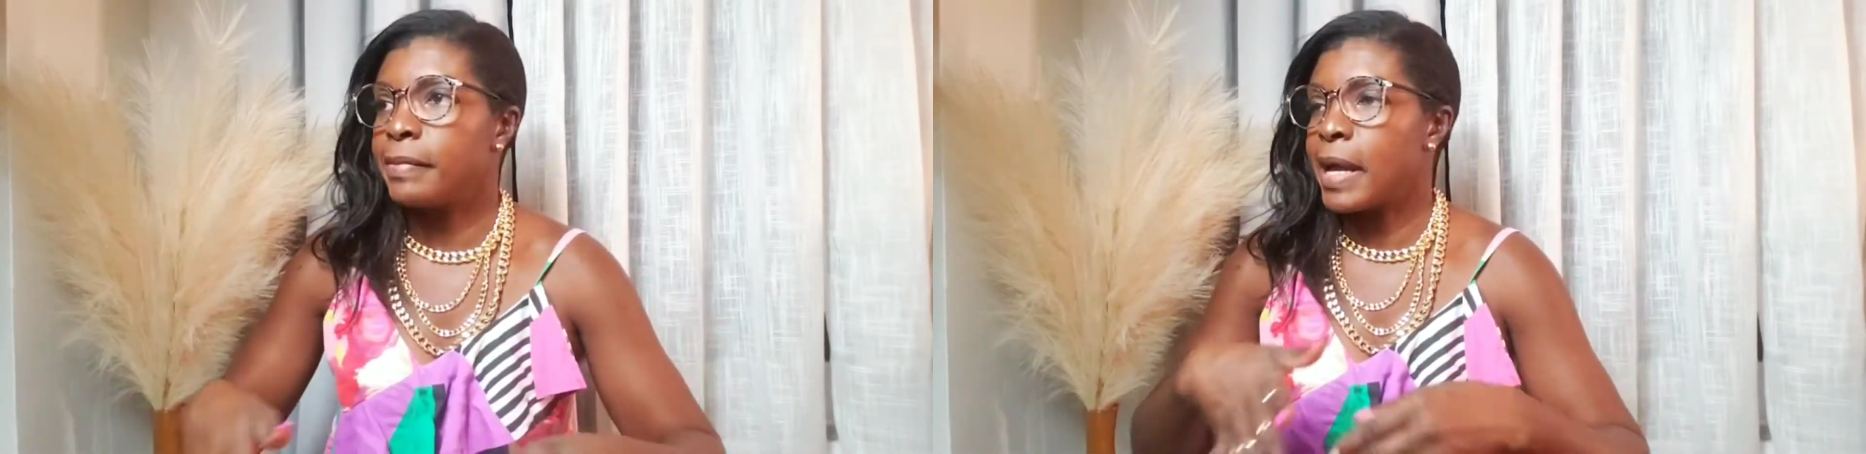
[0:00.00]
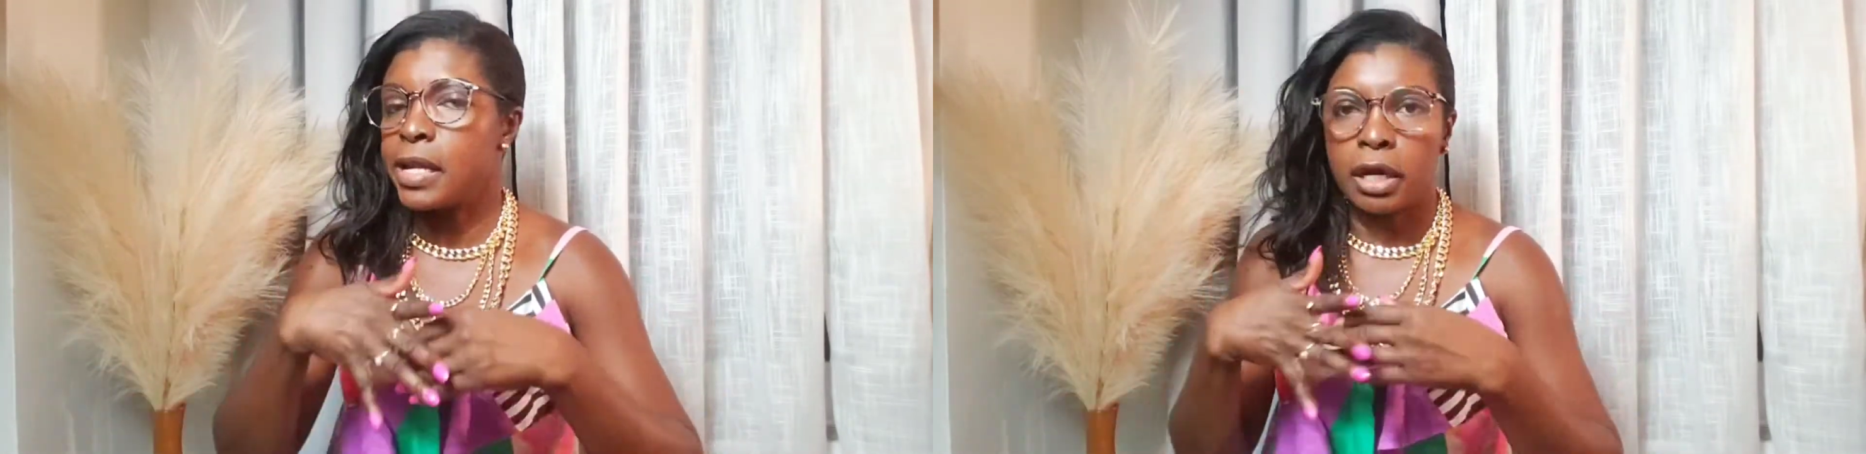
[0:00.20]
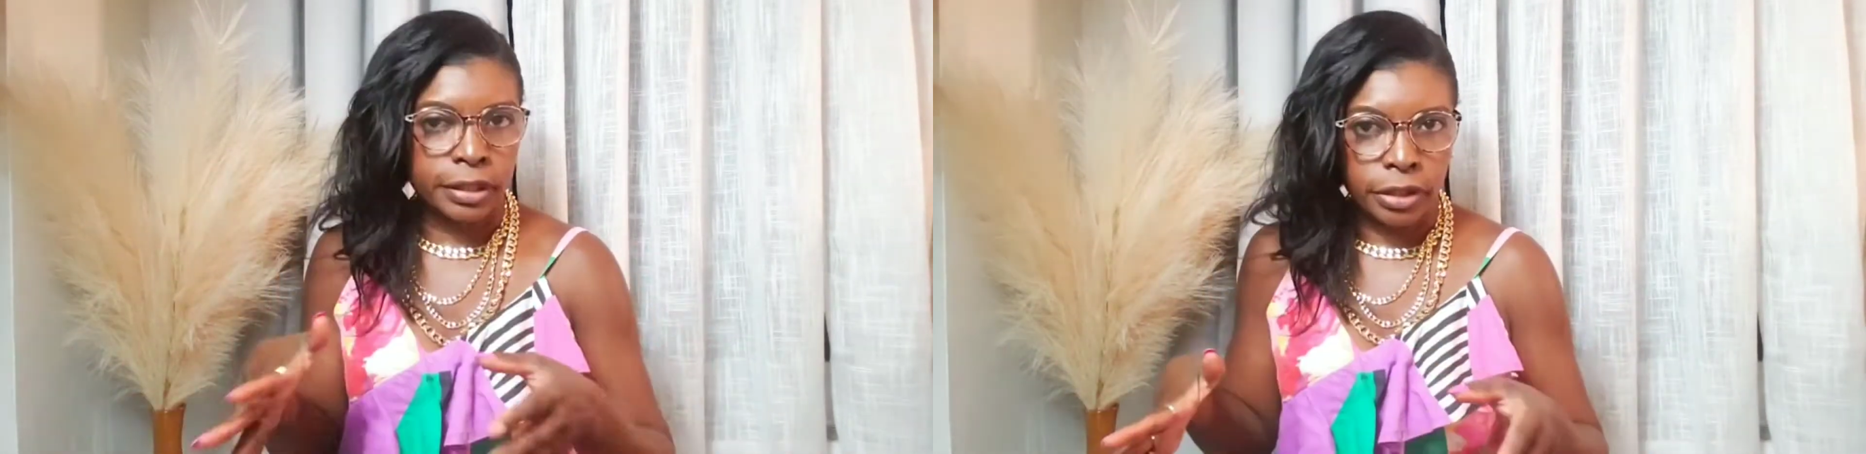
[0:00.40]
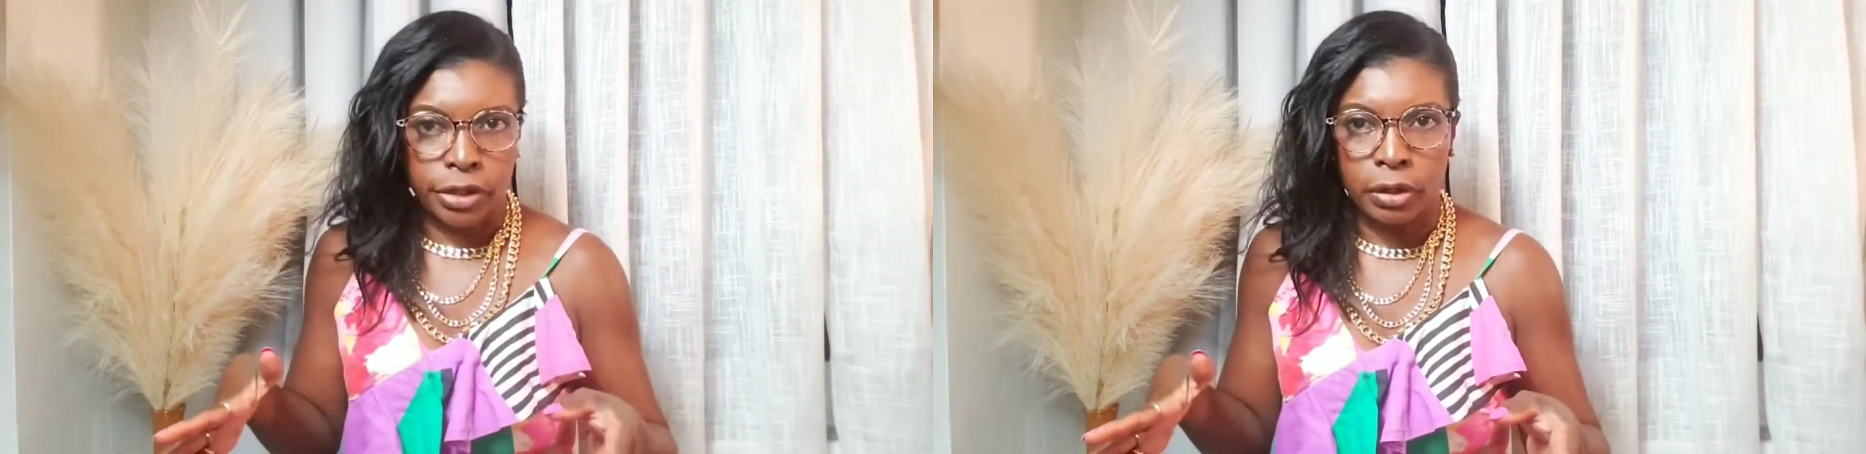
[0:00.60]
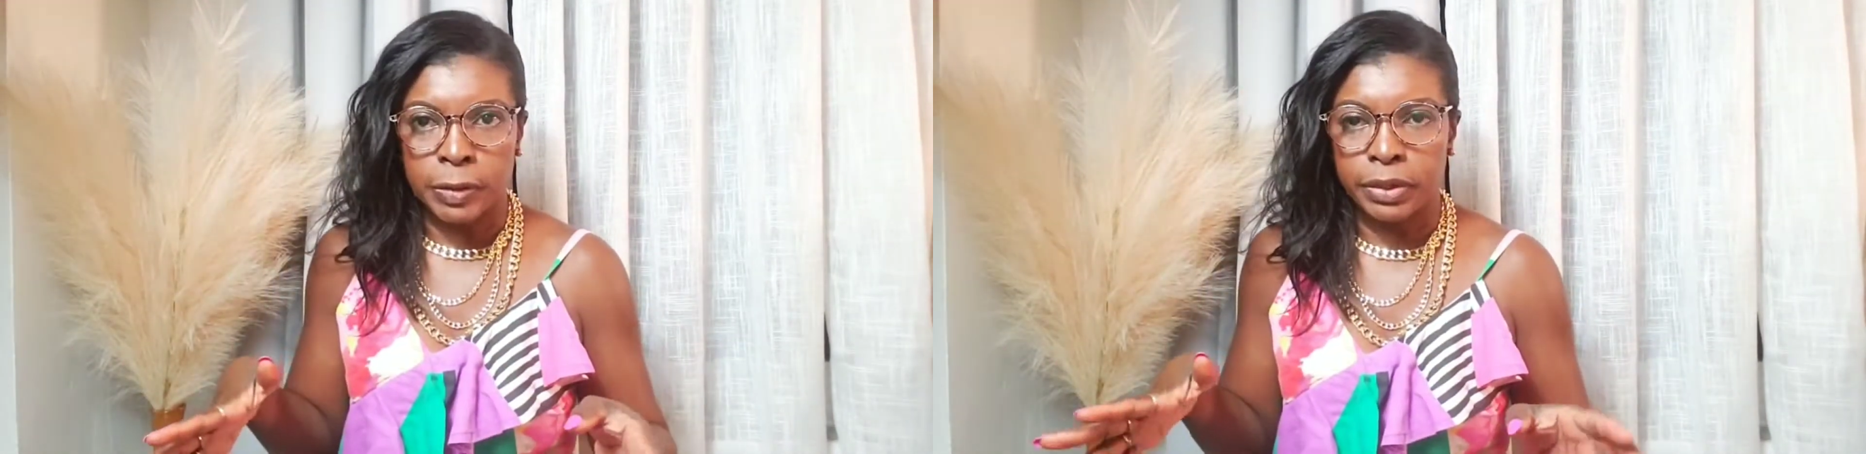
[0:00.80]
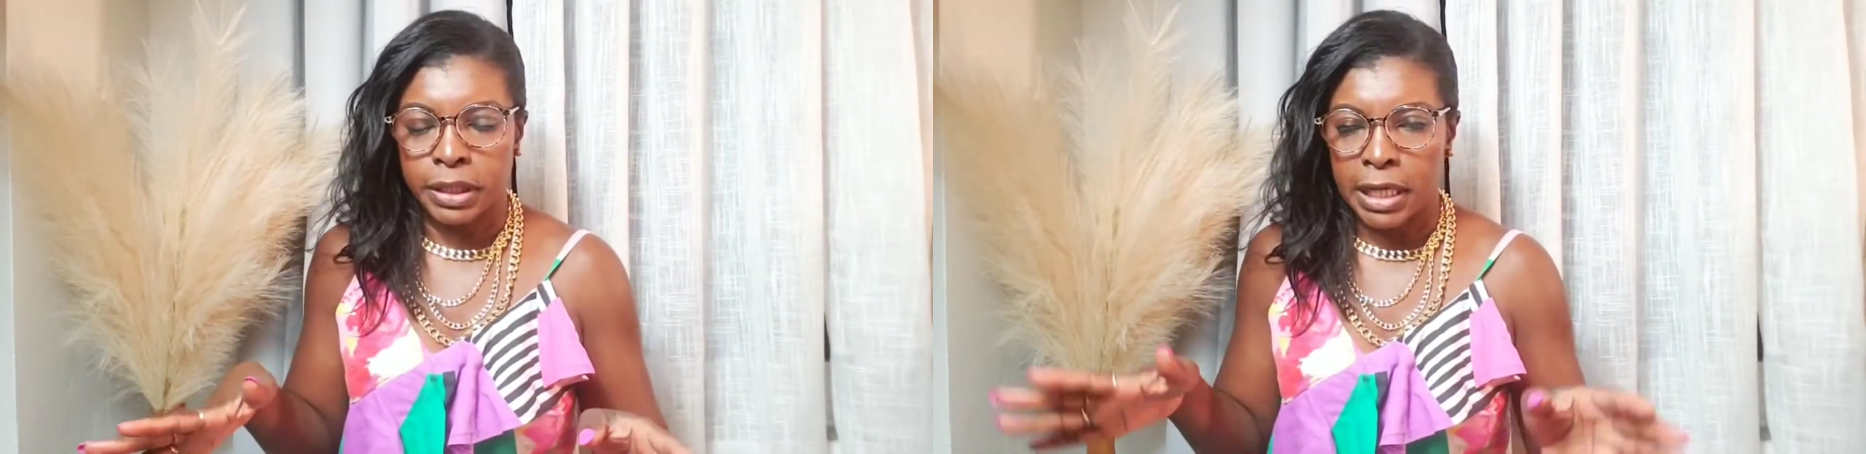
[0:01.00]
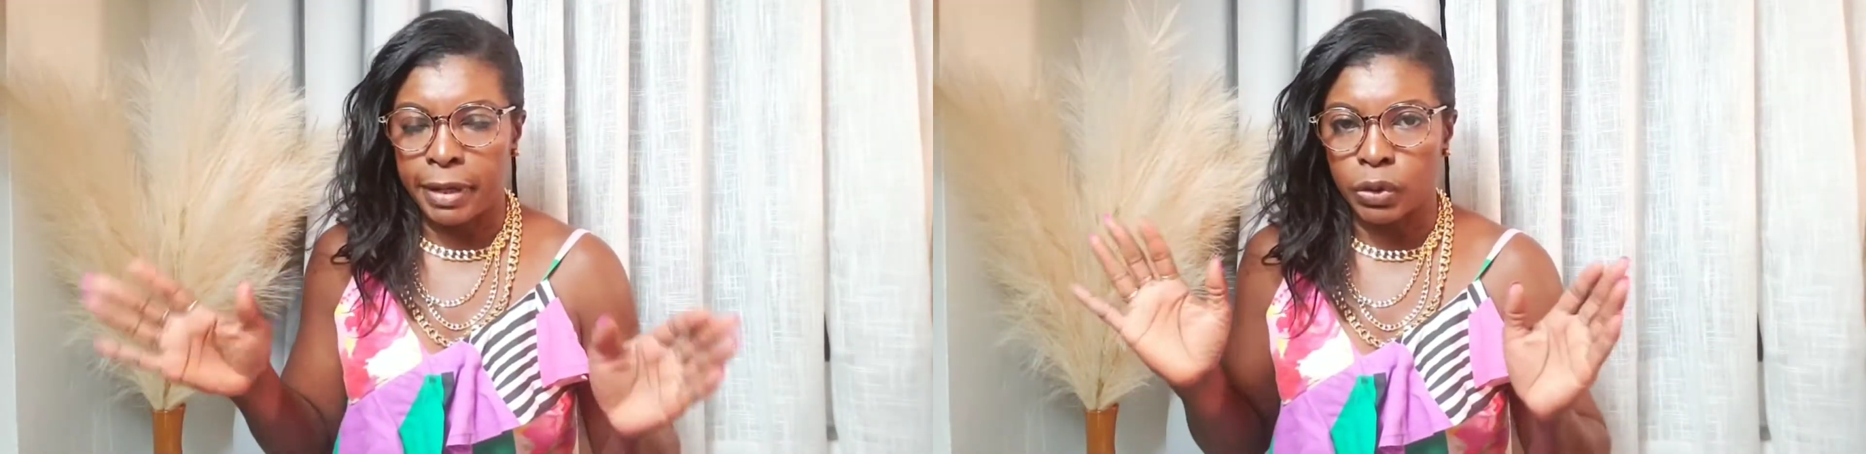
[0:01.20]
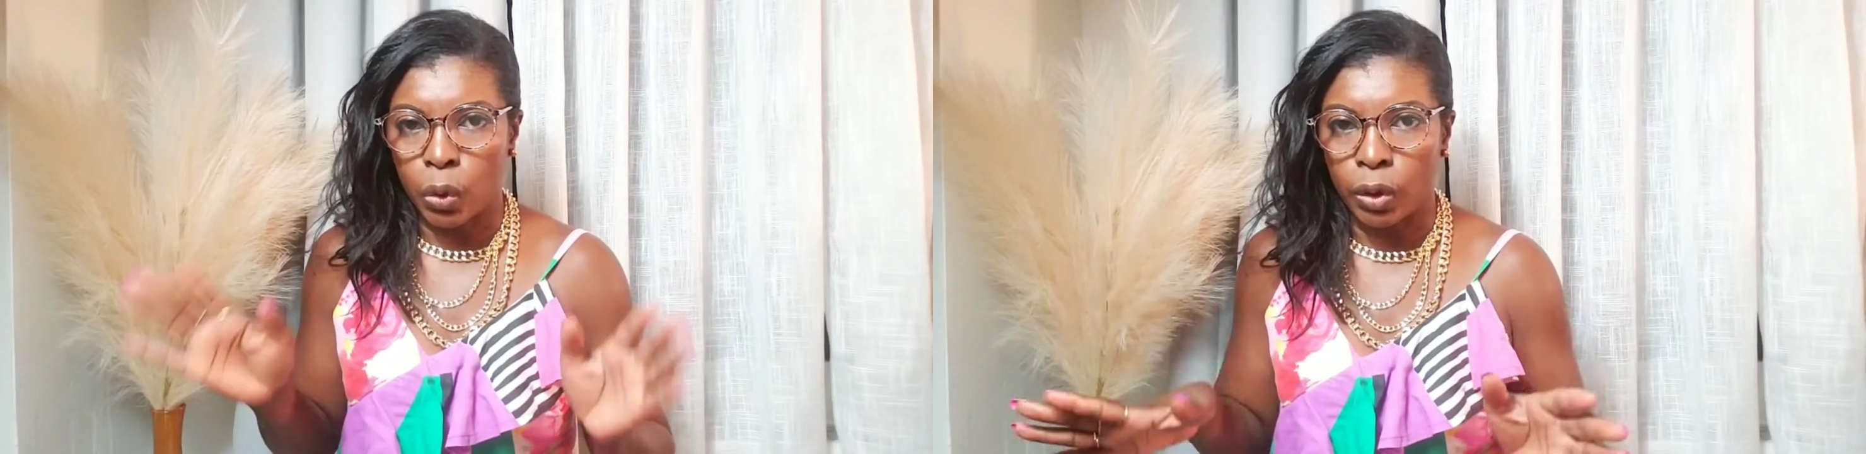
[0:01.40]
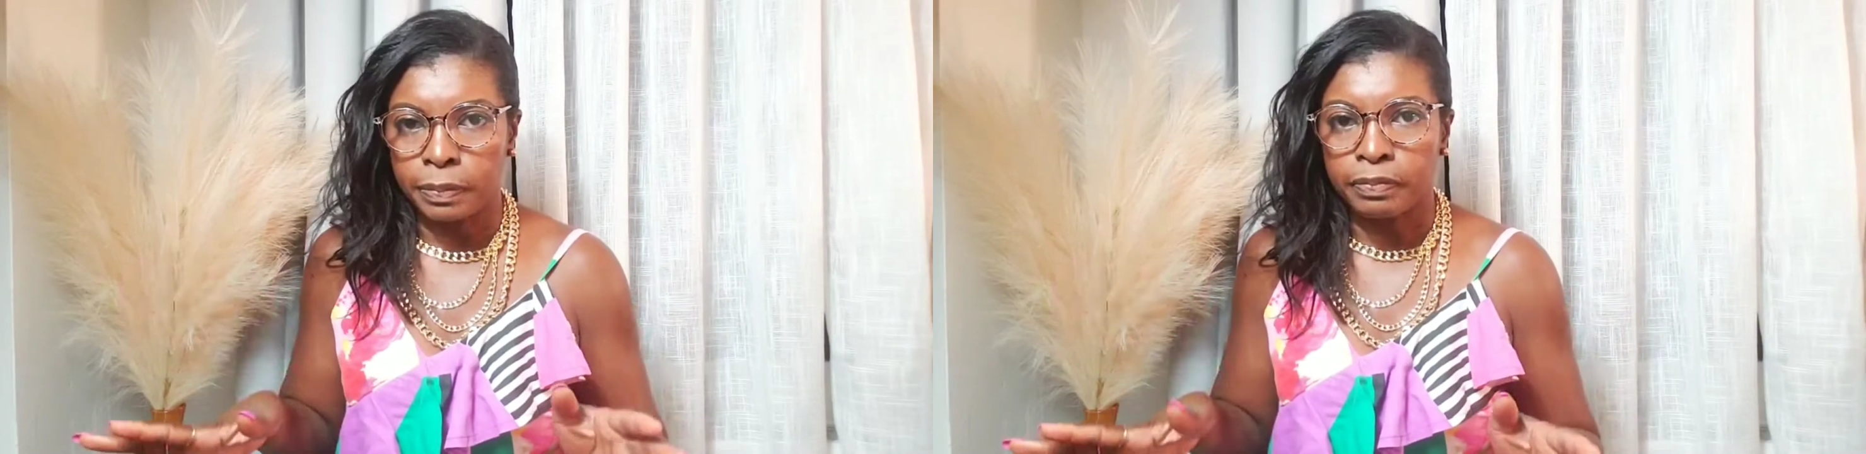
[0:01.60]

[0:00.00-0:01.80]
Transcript: and not take your husband's name at all.